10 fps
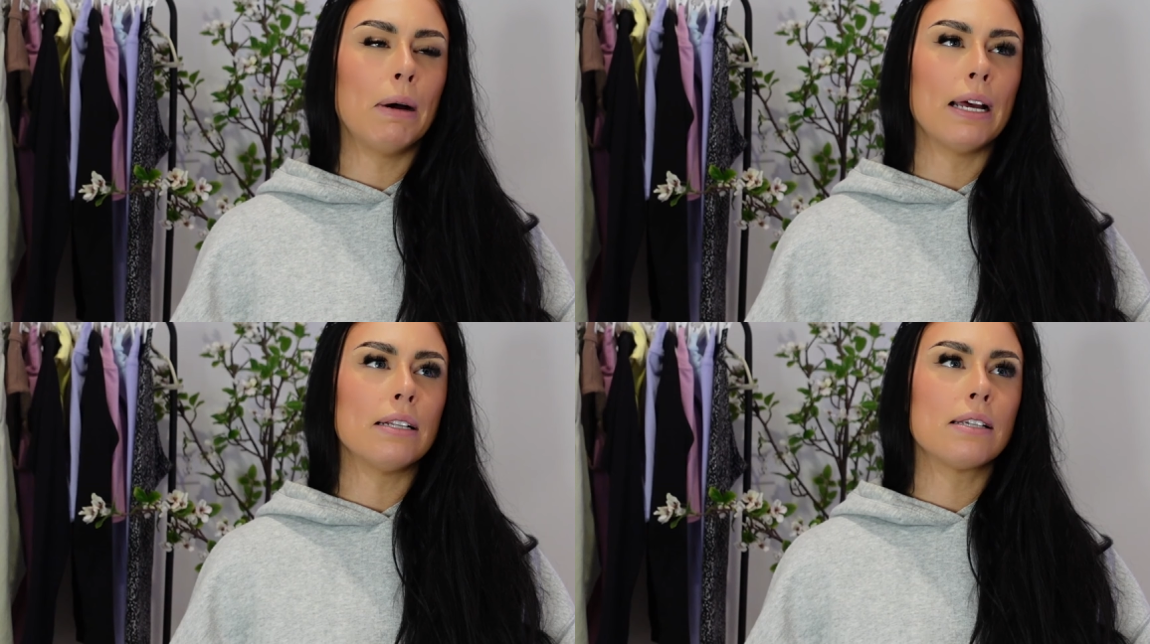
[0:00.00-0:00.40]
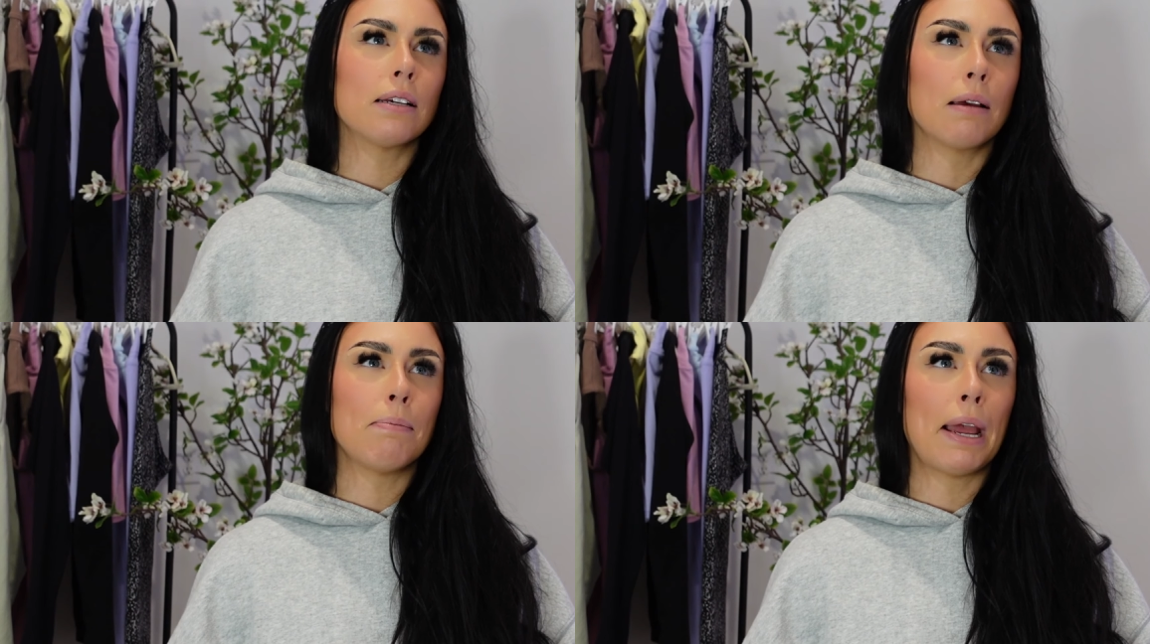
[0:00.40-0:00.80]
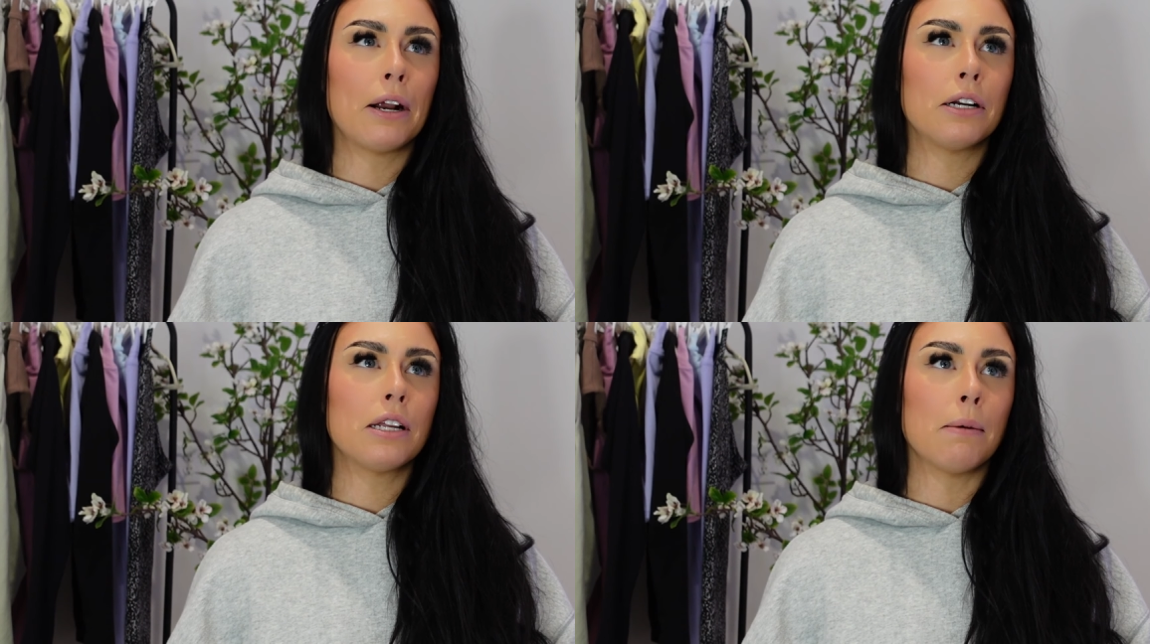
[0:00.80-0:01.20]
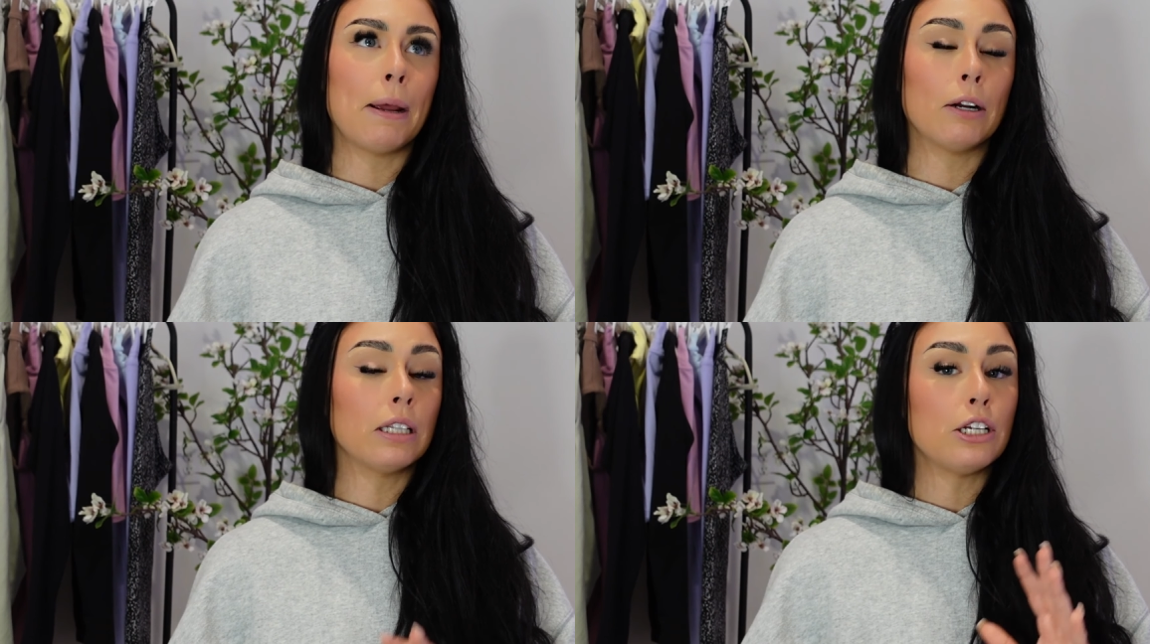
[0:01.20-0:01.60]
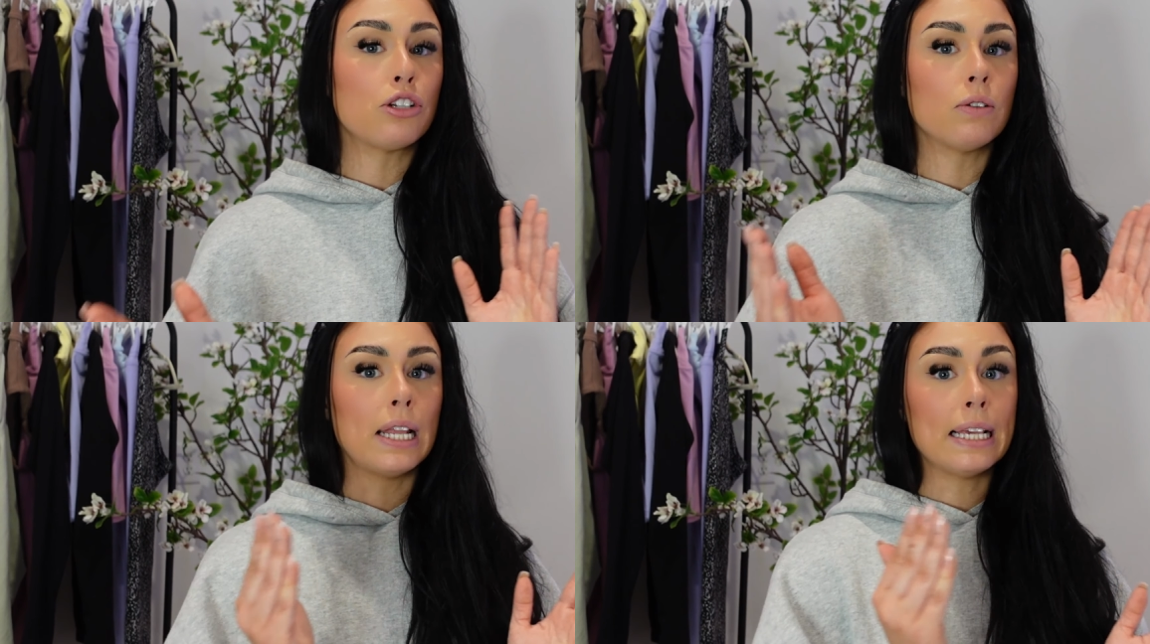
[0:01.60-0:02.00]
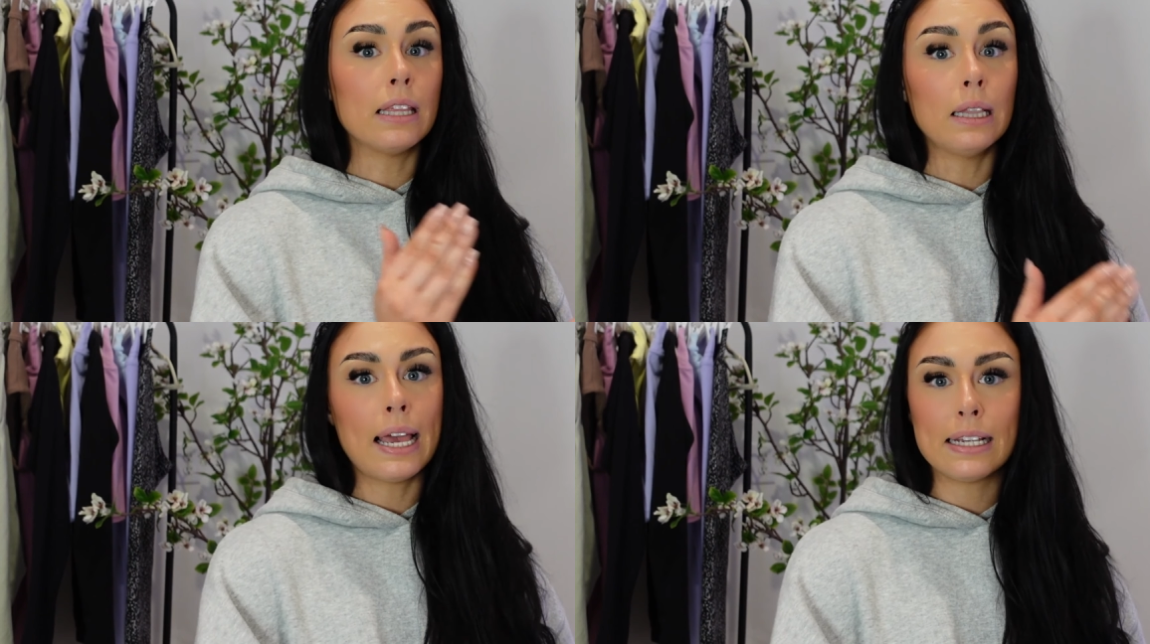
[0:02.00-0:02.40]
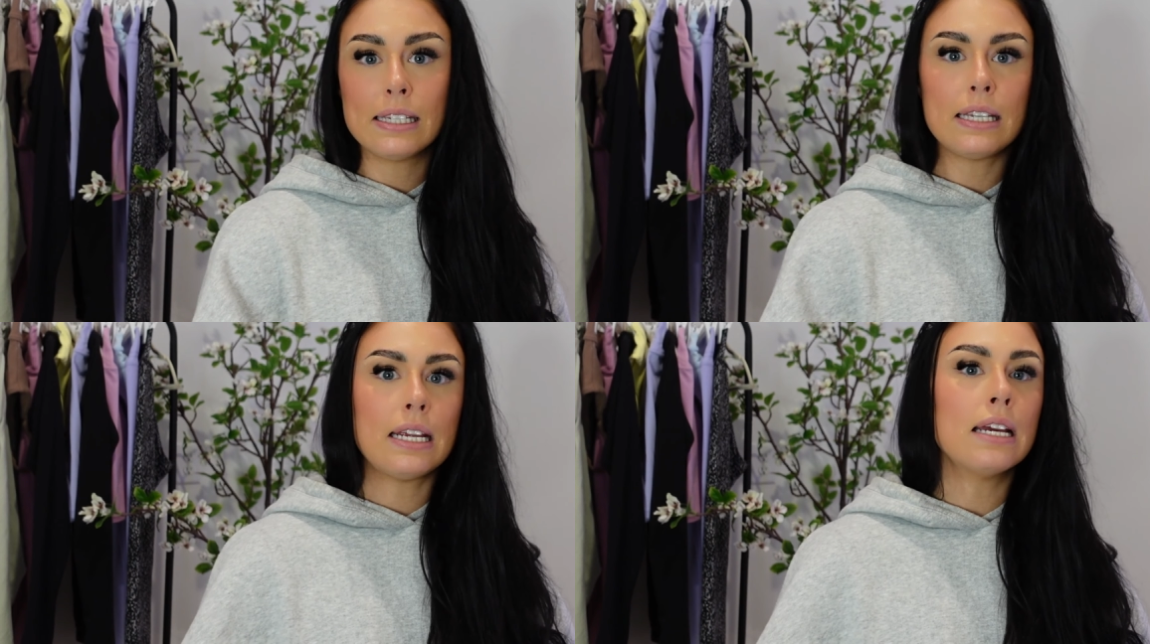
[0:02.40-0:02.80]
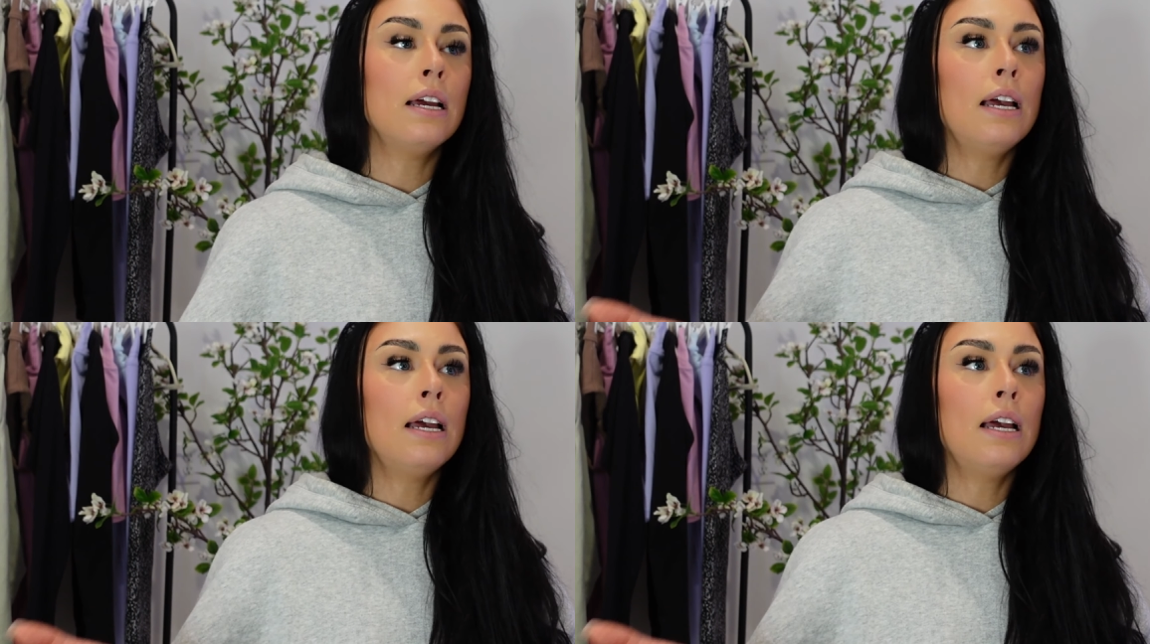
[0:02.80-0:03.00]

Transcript: But compared apparently to like the Legacy